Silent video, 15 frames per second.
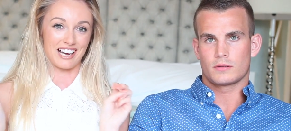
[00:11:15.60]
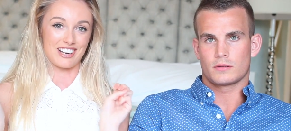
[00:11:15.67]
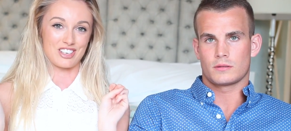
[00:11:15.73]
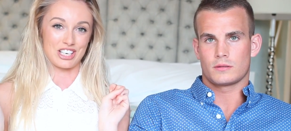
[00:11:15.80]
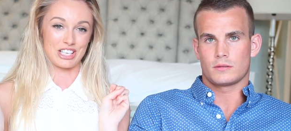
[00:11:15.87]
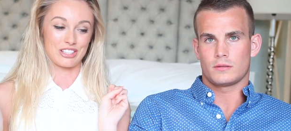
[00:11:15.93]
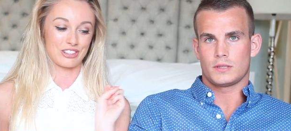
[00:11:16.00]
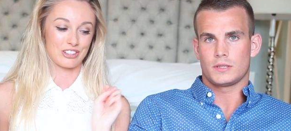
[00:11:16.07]

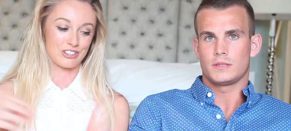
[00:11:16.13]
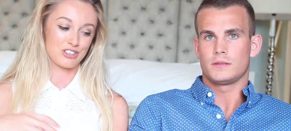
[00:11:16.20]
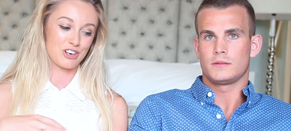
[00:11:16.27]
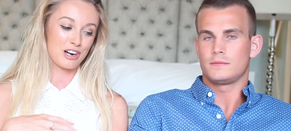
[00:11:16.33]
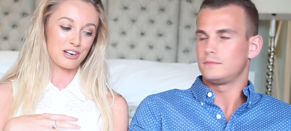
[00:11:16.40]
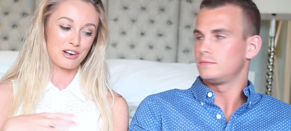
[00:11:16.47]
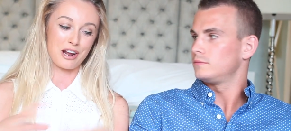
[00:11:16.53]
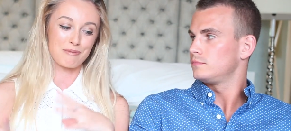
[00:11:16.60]
Speaker 1: gadgets, because
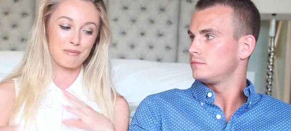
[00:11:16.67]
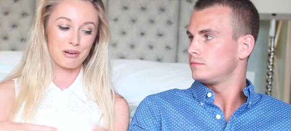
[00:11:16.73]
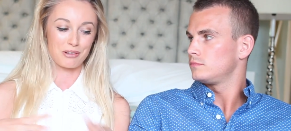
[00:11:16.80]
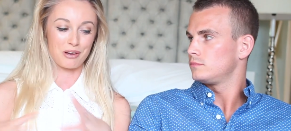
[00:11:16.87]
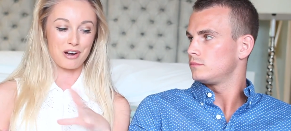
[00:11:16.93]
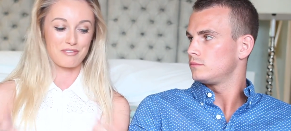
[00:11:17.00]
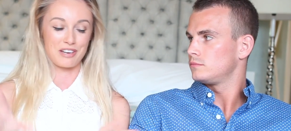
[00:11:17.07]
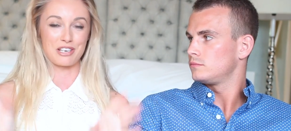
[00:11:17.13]
Charlie and I are both
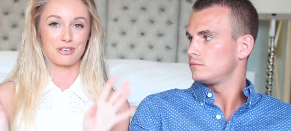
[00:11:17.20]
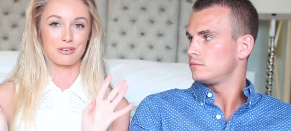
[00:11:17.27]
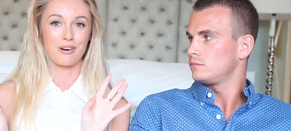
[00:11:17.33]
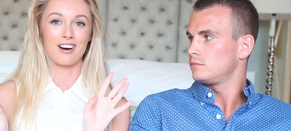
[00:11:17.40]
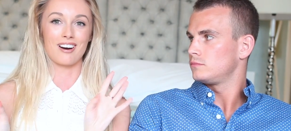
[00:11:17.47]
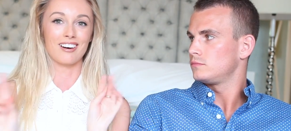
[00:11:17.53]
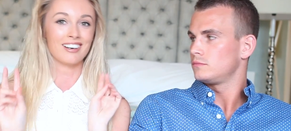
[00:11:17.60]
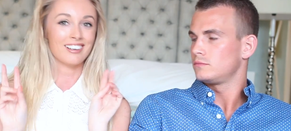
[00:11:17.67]
kind of into
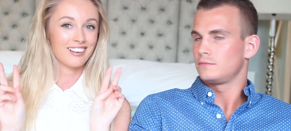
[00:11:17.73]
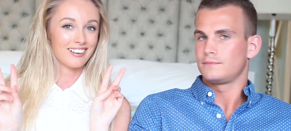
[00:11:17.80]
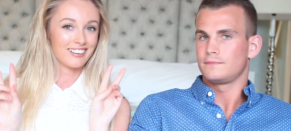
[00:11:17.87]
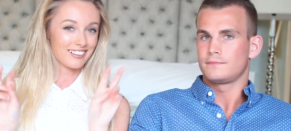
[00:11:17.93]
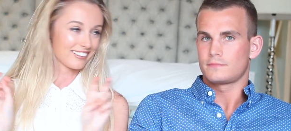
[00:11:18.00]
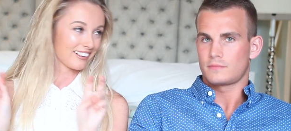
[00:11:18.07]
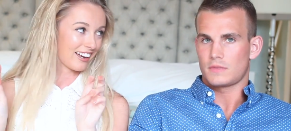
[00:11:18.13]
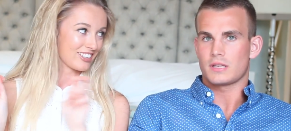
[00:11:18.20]
our
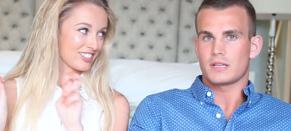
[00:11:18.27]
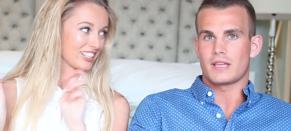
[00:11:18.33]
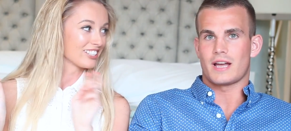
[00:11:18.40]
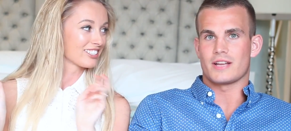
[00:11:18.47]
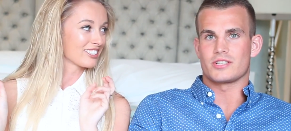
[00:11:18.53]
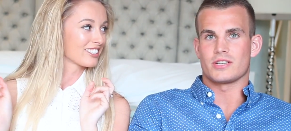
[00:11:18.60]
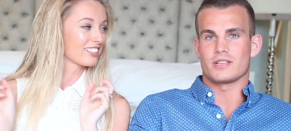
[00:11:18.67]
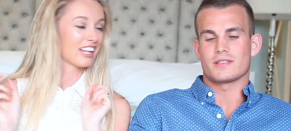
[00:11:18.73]
gadgets.
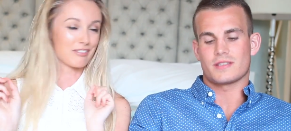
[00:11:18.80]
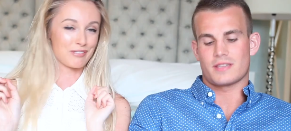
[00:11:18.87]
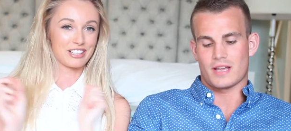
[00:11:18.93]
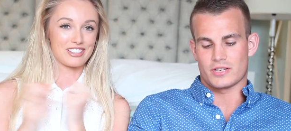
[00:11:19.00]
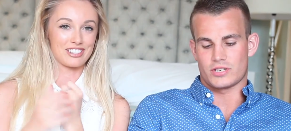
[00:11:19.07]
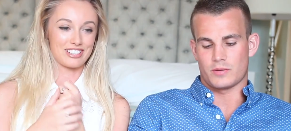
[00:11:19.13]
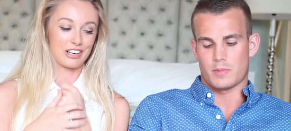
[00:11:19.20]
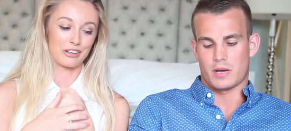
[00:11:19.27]
Gadgets, that
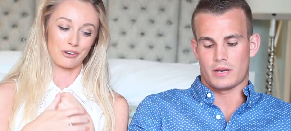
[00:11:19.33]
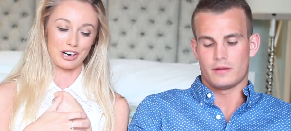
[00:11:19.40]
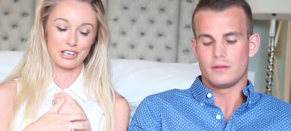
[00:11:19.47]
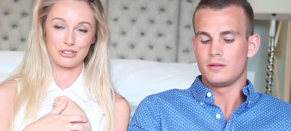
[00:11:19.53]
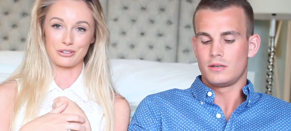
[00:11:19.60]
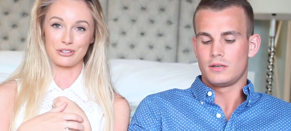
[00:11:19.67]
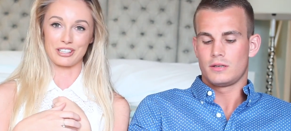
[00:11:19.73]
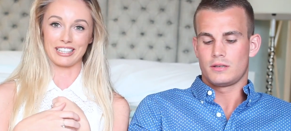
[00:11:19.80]
gadget sound man. quite
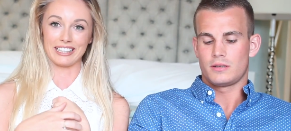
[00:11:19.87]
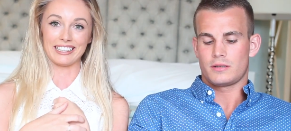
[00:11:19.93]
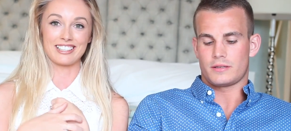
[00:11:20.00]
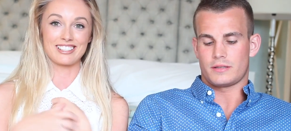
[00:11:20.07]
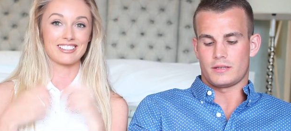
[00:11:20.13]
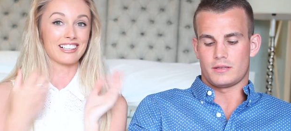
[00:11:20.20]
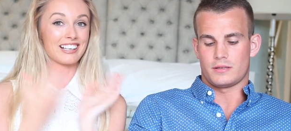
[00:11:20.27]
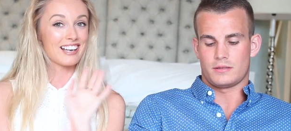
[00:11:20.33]
dorky.
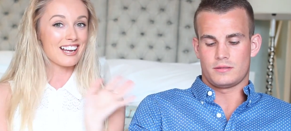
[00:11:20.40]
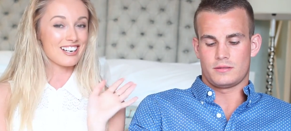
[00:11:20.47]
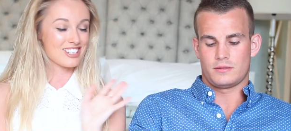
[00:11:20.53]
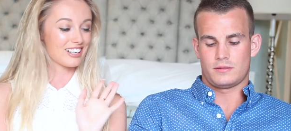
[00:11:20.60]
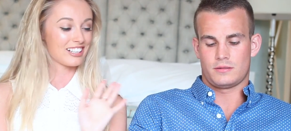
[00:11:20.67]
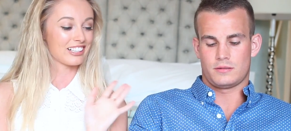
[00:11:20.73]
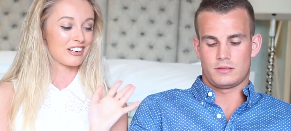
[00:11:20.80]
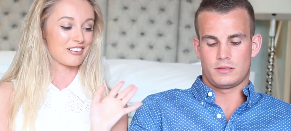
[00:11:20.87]
So yeah. I'm going to let
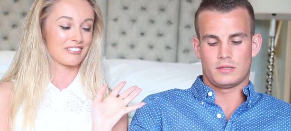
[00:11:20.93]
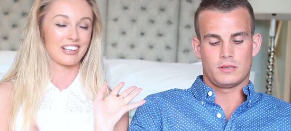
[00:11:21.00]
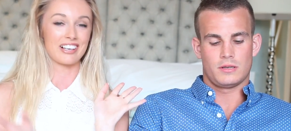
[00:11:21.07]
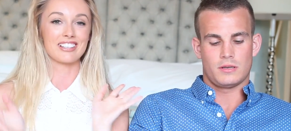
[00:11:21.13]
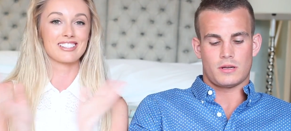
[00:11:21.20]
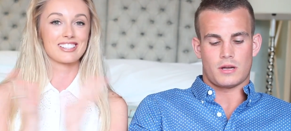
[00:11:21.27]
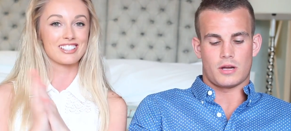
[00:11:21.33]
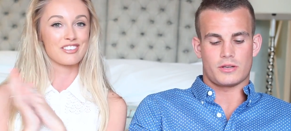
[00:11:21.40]
Charlie go
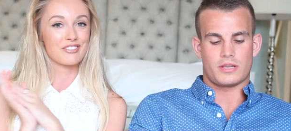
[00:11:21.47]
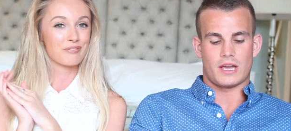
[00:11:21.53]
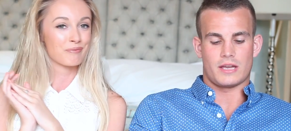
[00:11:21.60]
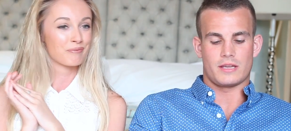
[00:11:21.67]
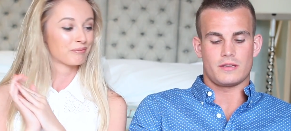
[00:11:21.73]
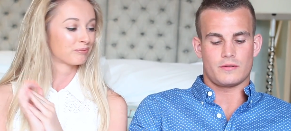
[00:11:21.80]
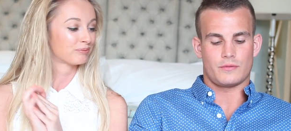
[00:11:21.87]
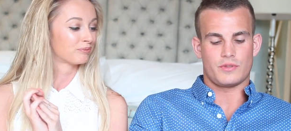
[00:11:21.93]
first.
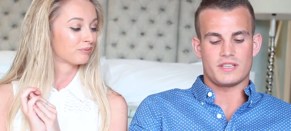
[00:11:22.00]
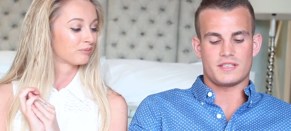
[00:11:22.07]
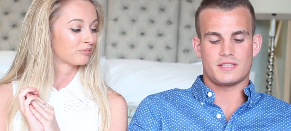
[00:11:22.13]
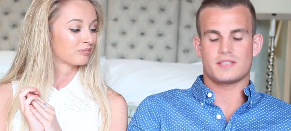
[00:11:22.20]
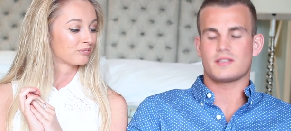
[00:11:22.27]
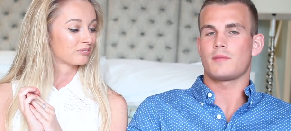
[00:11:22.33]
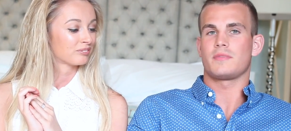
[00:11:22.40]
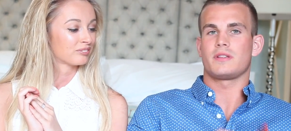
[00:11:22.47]
Speaker 2: Okay, well this
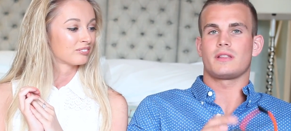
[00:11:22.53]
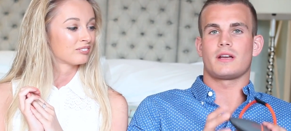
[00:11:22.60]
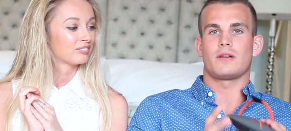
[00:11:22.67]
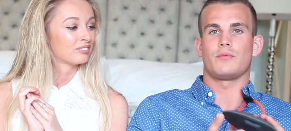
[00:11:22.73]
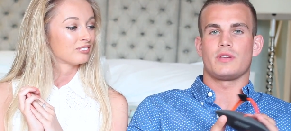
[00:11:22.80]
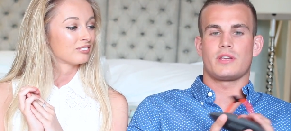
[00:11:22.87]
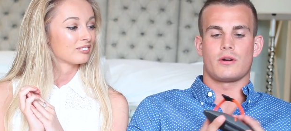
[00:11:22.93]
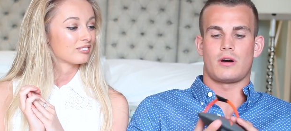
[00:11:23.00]
is something that
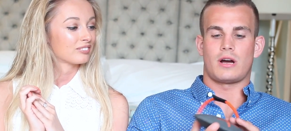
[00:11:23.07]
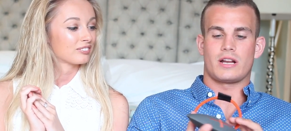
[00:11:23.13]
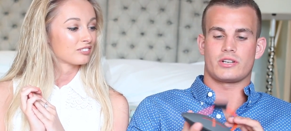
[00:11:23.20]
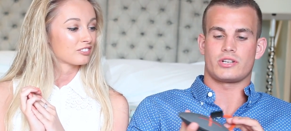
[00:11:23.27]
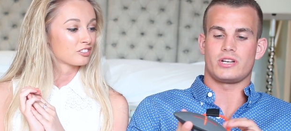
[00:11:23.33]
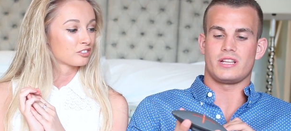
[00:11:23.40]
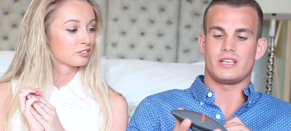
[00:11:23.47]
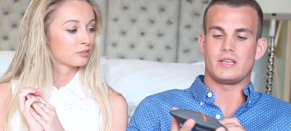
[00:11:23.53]
we got
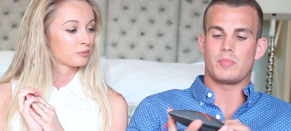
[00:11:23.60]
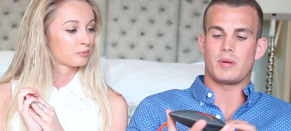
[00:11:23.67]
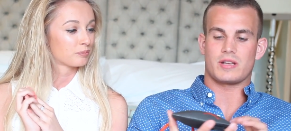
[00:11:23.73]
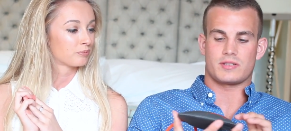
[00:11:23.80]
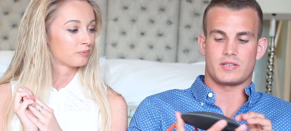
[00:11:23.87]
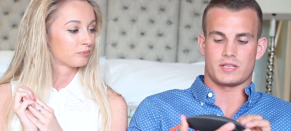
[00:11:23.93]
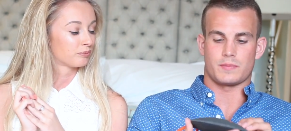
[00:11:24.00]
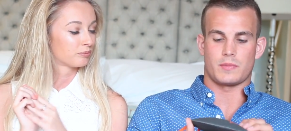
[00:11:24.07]
actually about
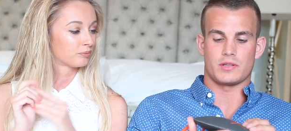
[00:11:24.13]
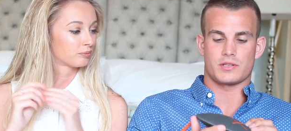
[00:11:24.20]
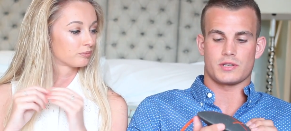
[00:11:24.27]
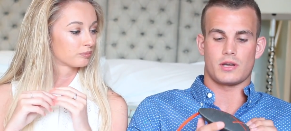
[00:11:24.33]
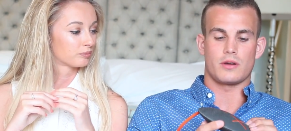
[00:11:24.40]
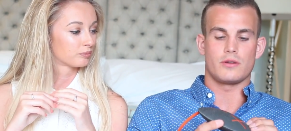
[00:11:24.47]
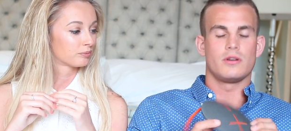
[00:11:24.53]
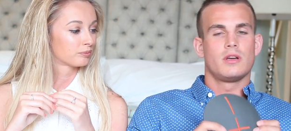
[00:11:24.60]
six months
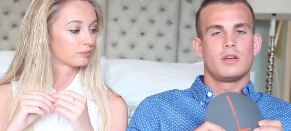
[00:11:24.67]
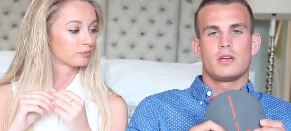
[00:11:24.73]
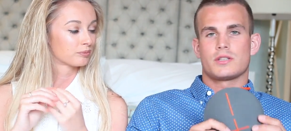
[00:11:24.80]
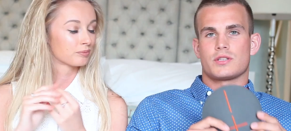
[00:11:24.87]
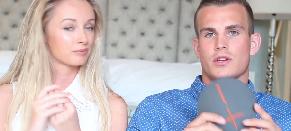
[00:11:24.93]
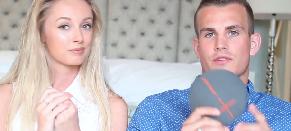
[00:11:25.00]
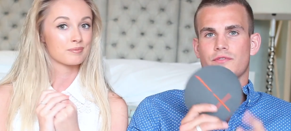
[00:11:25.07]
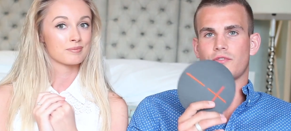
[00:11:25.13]
ago.
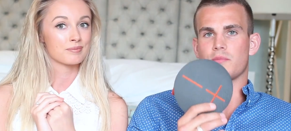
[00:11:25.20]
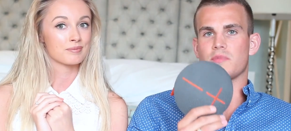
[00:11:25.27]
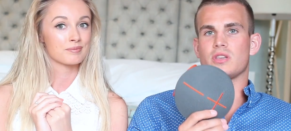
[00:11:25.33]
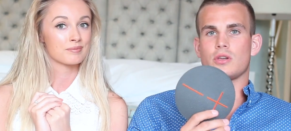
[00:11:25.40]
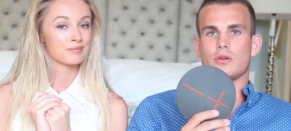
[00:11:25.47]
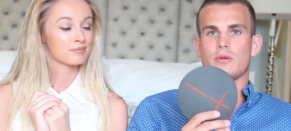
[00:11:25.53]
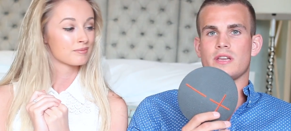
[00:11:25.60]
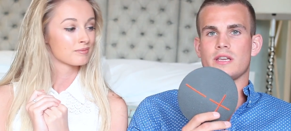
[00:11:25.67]
So it's from
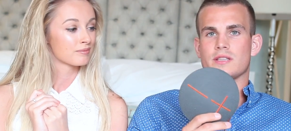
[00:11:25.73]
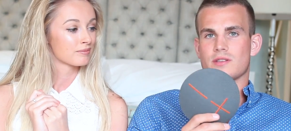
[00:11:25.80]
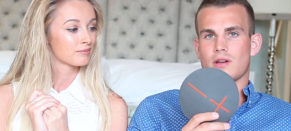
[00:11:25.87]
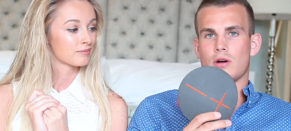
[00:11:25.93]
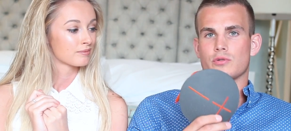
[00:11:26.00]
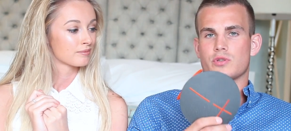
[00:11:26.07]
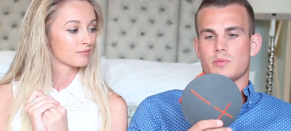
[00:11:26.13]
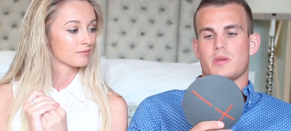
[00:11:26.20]
UE, so
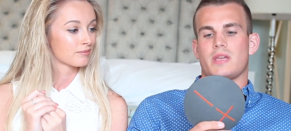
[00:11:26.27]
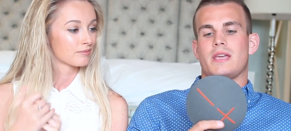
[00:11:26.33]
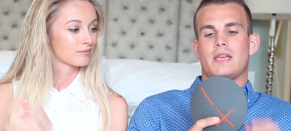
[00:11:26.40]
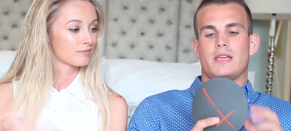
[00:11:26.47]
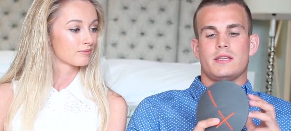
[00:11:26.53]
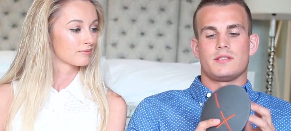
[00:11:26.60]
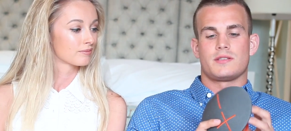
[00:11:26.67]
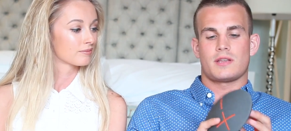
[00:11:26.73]
Ultimate
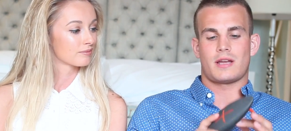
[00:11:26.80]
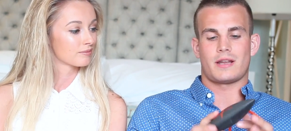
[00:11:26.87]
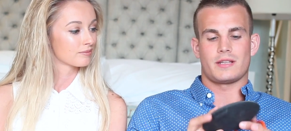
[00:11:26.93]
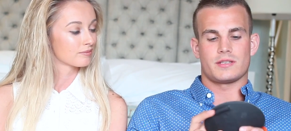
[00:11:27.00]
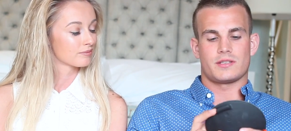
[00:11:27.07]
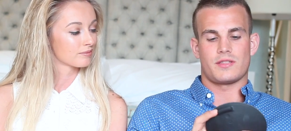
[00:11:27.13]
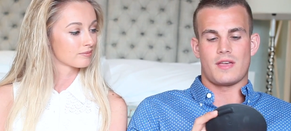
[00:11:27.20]
Ears, and it's